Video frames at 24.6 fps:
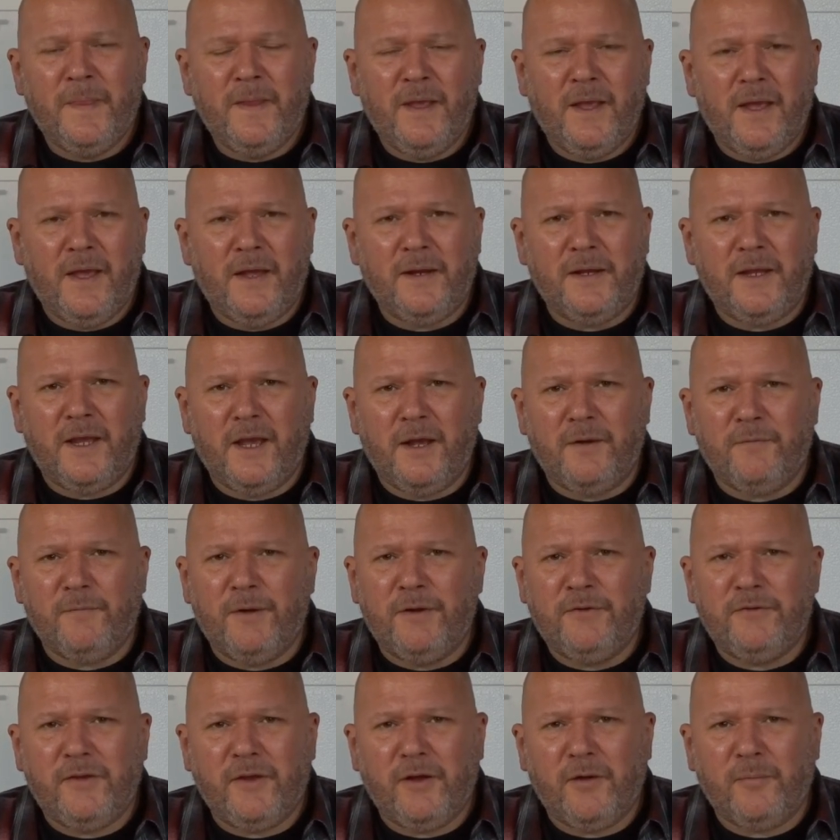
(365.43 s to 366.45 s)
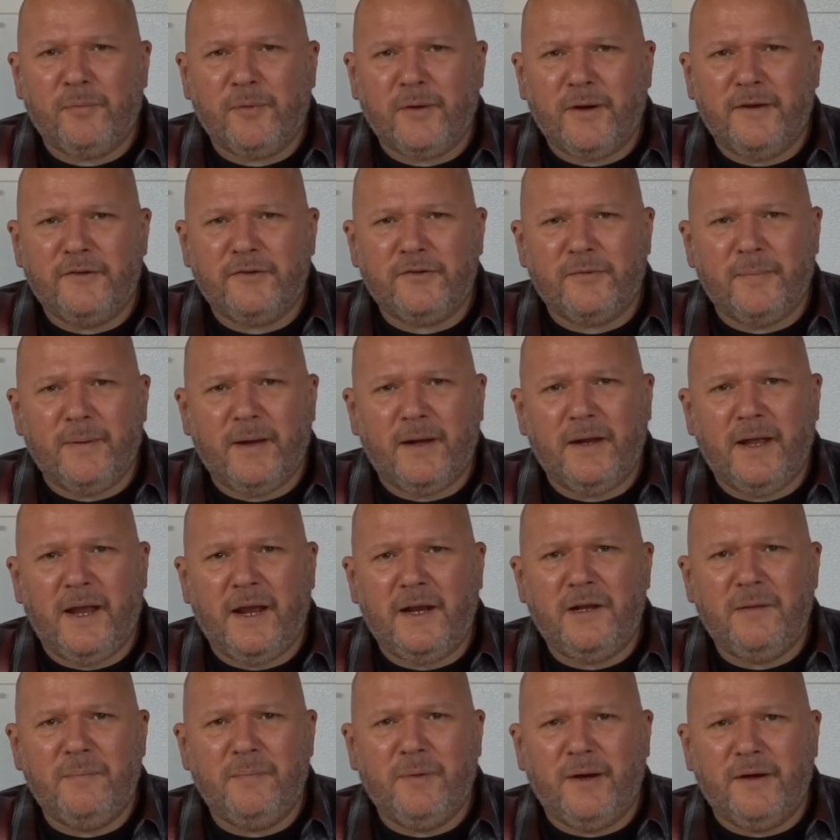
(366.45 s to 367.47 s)
And again, retail price about
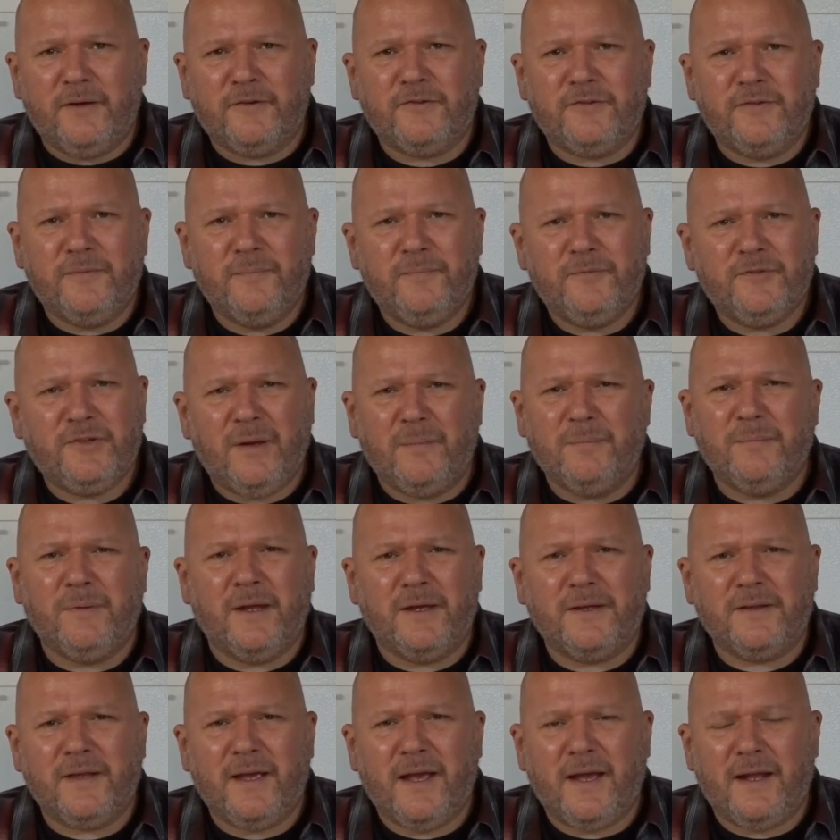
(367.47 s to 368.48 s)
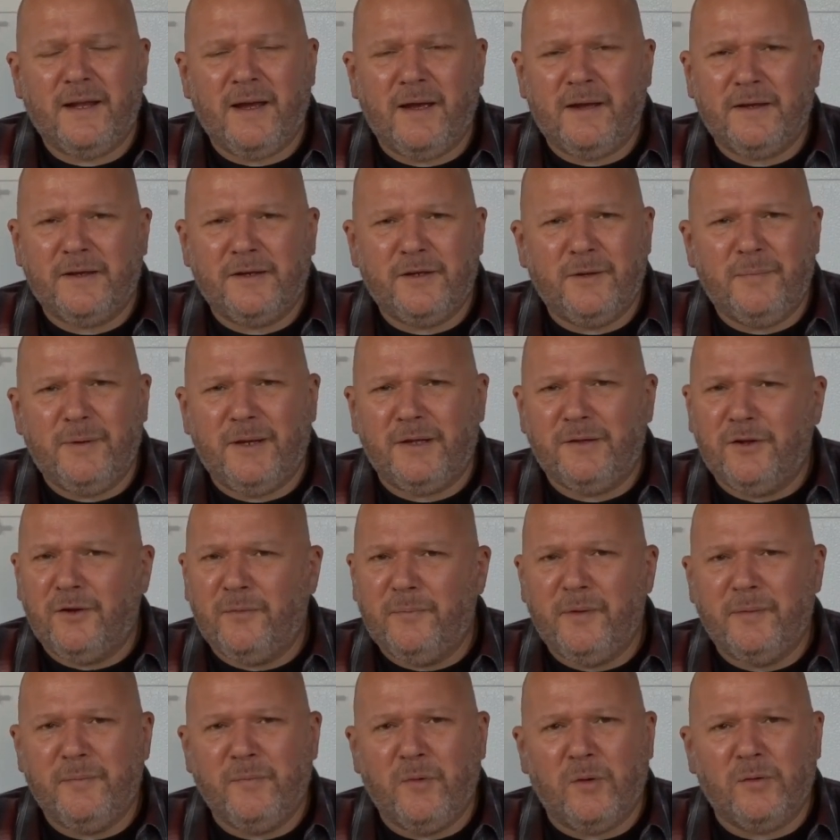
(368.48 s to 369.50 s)
80 bucks, something like that. It could be a
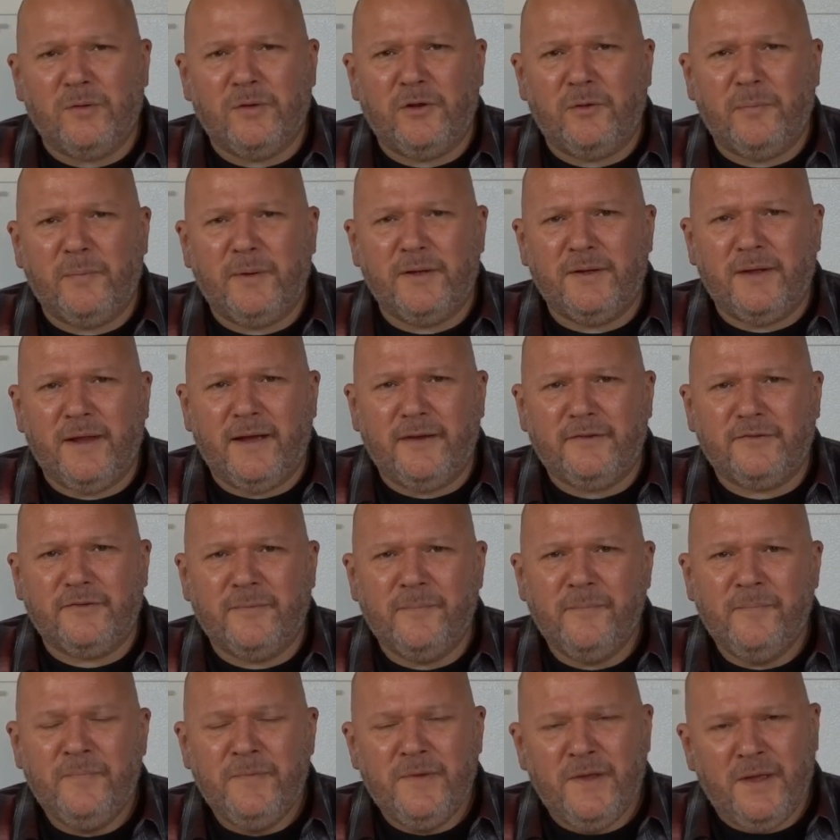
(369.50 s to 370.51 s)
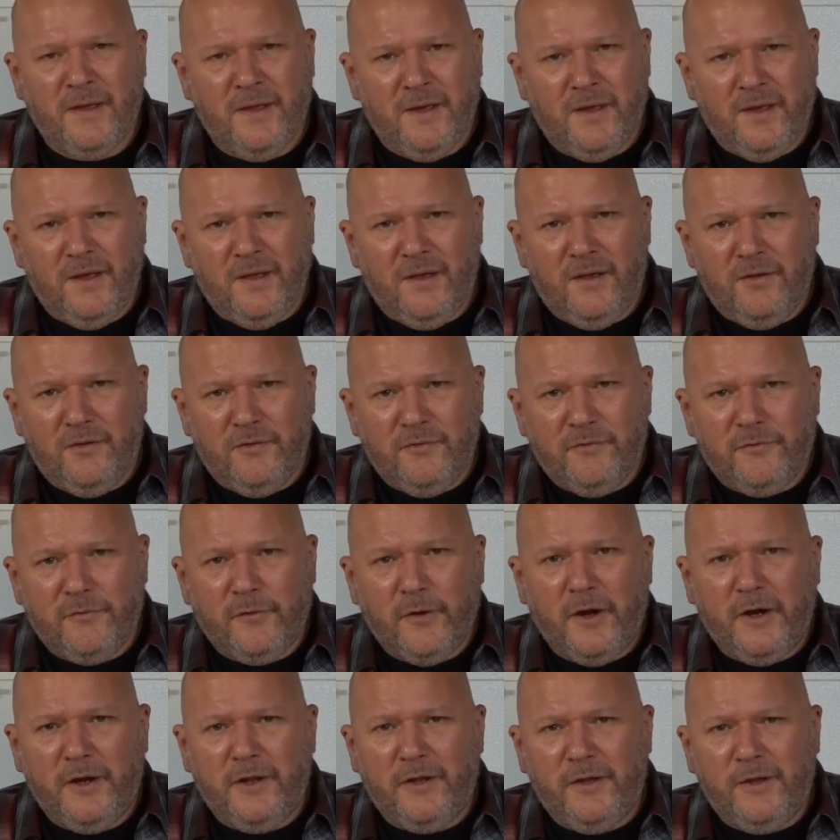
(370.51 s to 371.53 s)
little bit more, a little bit less.
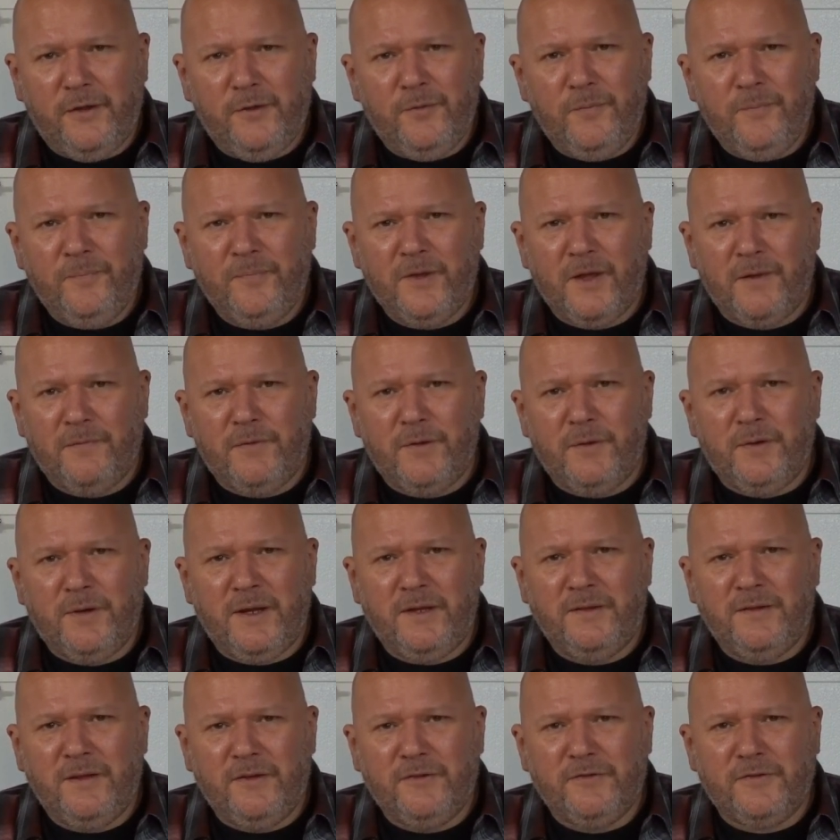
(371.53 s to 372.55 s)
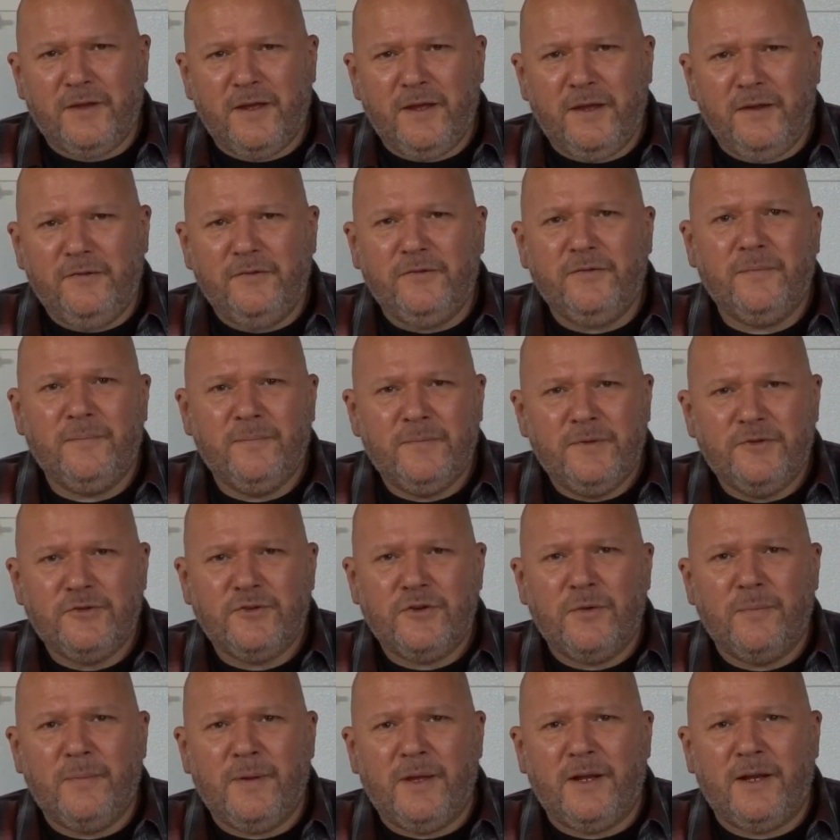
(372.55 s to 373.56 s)
Free to you. If you need these things,
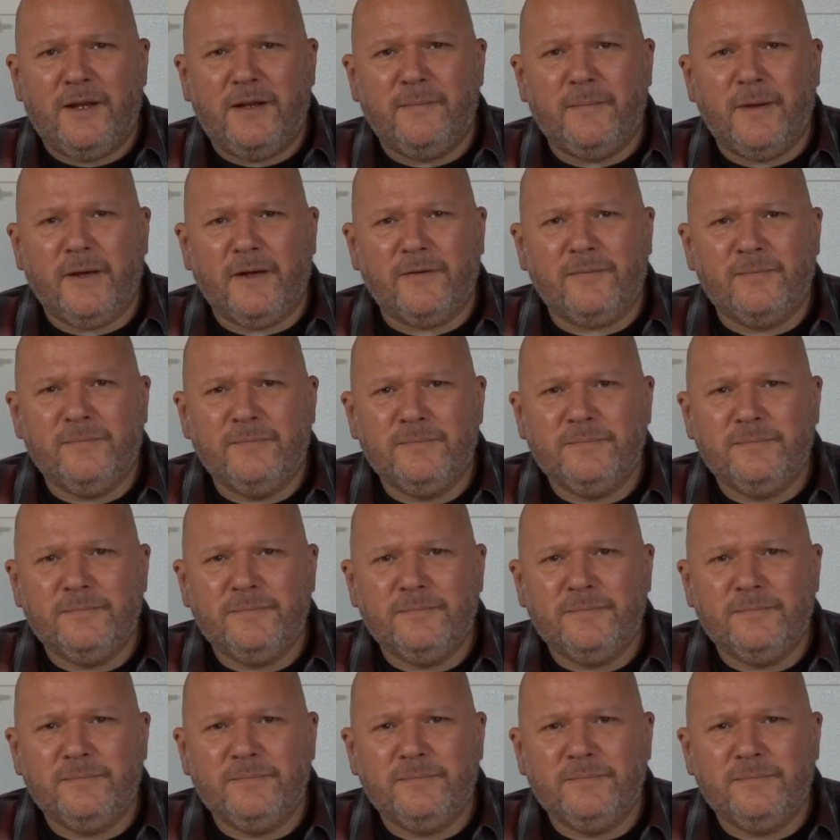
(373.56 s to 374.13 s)
shoot me an email.